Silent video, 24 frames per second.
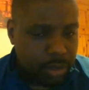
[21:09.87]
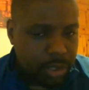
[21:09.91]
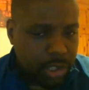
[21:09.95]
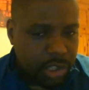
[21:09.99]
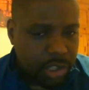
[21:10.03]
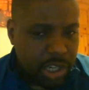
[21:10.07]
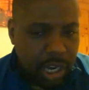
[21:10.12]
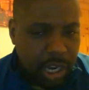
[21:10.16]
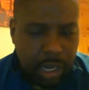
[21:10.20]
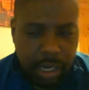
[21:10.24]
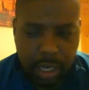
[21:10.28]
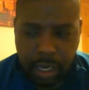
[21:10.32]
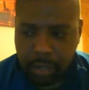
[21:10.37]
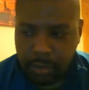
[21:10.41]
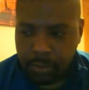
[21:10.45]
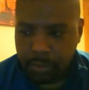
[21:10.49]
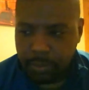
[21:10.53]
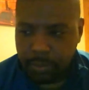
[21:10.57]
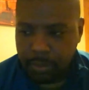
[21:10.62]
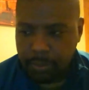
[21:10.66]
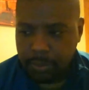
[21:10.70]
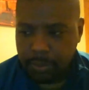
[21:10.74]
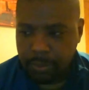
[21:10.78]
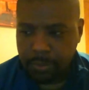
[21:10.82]
Charlo,
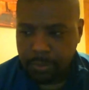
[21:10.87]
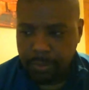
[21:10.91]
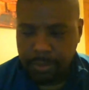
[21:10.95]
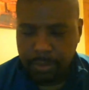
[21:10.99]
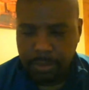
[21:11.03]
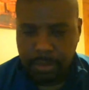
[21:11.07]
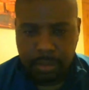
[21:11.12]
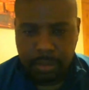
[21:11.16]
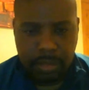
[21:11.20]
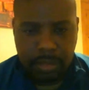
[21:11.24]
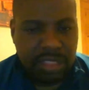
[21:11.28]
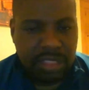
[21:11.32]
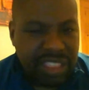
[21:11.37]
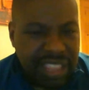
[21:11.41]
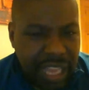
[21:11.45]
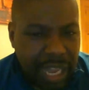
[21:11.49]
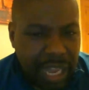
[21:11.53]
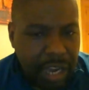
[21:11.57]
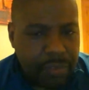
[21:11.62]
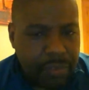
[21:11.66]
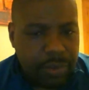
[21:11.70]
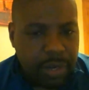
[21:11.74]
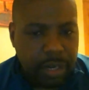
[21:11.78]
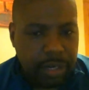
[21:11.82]

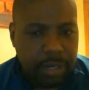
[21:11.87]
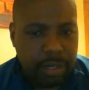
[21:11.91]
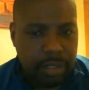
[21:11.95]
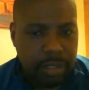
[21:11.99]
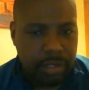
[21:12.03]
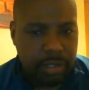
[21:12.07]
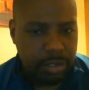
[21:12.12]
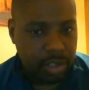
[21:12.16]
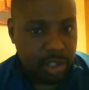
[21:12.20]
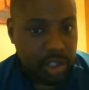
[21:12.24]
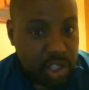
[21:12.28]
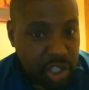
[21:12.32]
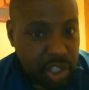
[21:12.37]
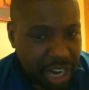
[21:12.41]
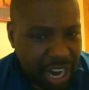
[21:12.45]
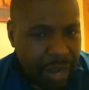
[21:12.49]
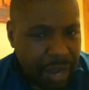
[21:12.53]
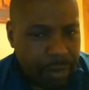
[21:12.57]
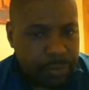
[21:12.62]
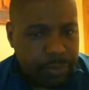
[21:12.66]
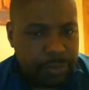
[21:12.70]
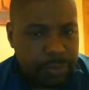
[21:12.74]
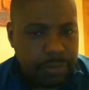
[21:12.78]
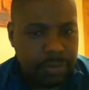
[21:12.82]
Lara,
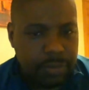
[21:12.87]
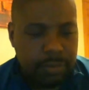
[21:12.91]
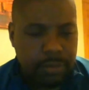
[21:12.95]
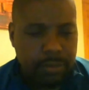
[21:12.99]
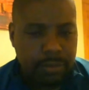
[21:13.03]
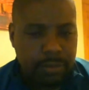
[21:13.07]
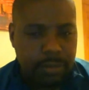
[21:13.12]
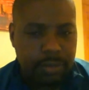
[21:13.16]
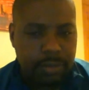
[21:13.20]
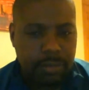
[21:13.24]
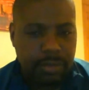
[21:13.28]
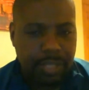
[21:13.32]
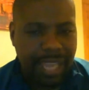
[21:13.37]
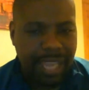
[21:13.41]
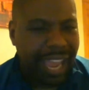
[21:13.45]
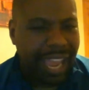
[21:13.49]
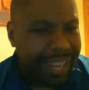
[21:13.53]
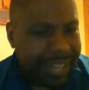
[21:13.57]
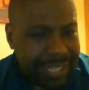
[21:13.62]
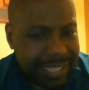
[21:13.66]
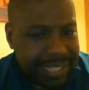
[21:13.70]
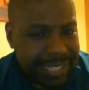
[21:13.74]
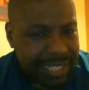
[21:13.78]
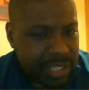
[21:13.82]
Trout? How
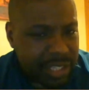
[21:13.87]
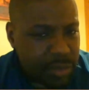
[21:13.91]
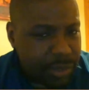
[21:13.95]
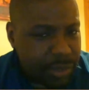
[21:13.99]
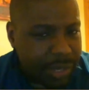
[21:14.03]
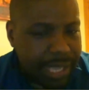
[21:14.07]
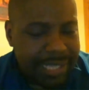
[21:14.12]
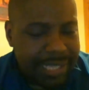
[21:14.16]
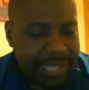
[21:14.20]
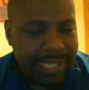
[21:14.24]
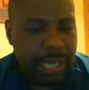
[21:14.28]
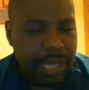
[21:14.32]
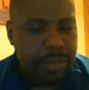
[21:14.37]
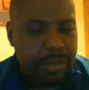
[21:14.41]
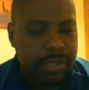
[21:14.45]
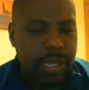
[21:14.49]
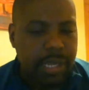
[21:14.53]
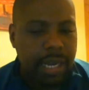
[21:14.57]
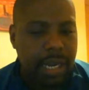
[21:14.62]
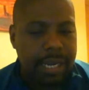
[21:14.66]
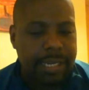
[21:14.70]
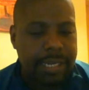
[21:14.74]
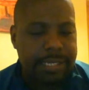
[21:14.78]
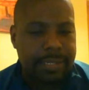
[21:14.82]
does he do against those
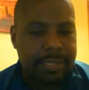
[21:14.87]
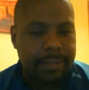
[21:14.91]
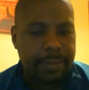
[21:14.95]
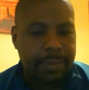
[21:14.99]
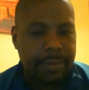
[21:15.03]
guys?